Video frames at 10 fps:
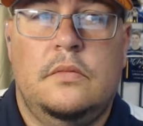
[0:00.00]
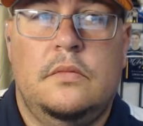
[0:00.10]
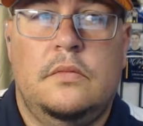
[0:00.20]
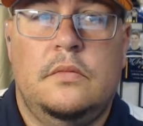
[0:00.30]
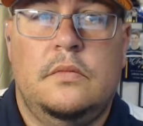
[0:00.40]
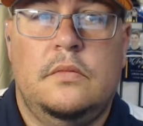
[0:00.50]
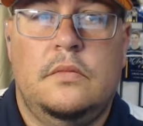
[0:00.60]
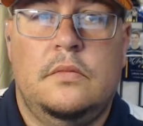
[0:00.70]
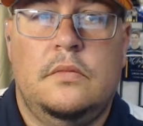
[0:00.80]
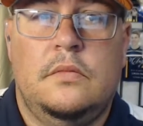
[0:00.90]

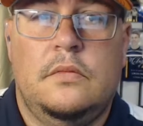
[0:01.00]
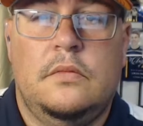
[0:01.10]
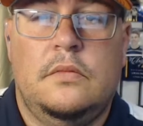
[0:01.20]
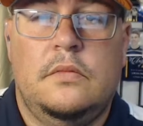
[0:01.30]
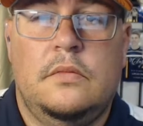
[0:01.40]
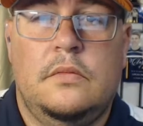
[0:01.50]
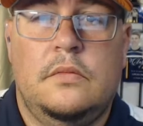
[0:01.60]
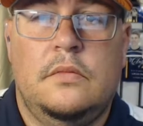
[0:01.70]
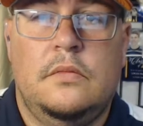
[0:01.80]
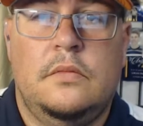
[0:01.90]

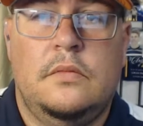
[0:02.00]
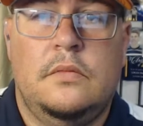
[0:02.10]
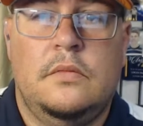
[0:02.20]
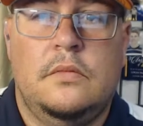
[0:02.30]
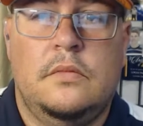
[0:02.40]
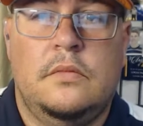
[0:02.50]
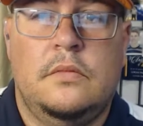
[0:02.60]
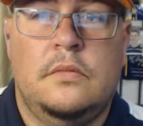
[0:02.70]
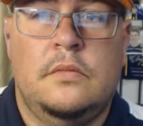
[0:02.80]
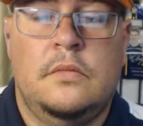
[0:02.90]

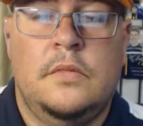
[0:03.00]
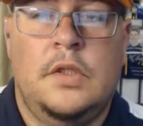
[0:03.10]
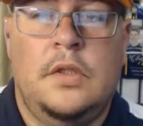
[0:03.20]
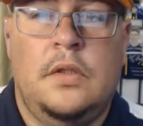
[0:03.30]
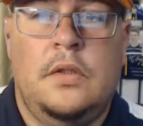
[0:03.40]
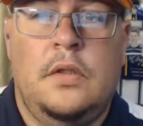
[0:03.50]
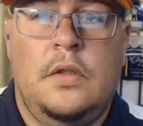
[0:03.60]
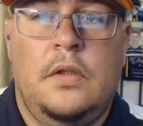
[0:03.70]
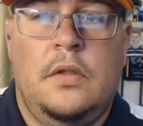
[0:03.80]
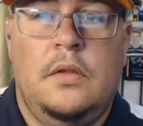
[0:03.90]

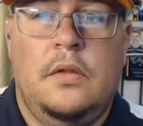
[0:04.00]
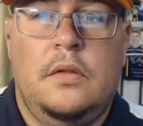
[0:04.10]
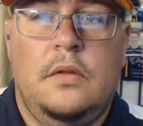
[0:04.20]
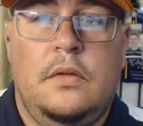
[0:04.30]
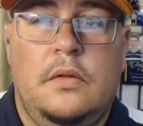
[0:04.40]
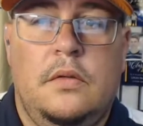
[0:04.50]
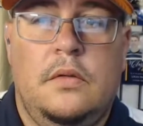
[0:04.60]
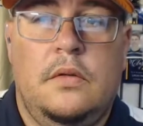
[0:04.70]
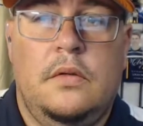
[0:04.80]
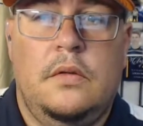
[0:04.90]

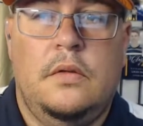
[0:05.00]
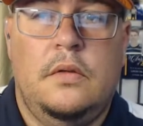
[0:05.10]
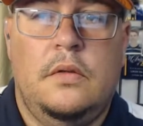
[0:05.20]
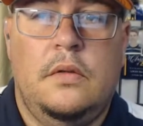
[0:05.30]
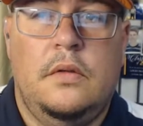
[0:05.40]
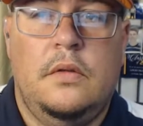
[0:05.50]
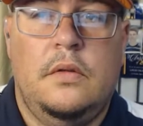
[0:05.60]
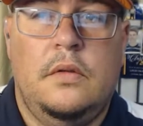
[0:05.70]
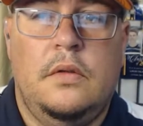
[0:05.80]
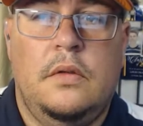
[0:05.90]

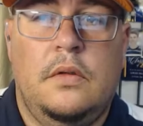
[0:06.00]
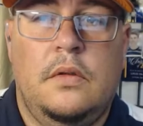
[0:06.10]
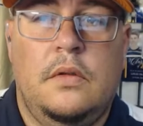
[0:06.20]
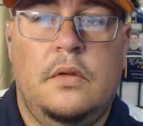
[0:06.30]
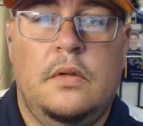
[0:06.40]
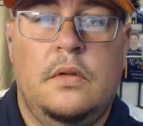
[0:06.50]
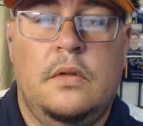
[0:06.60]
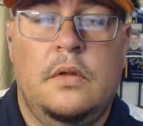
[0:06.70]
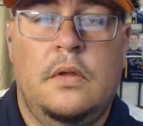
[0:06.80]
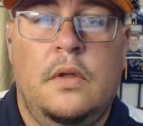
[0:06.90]

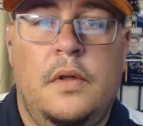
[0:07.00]
The person shown says nothing.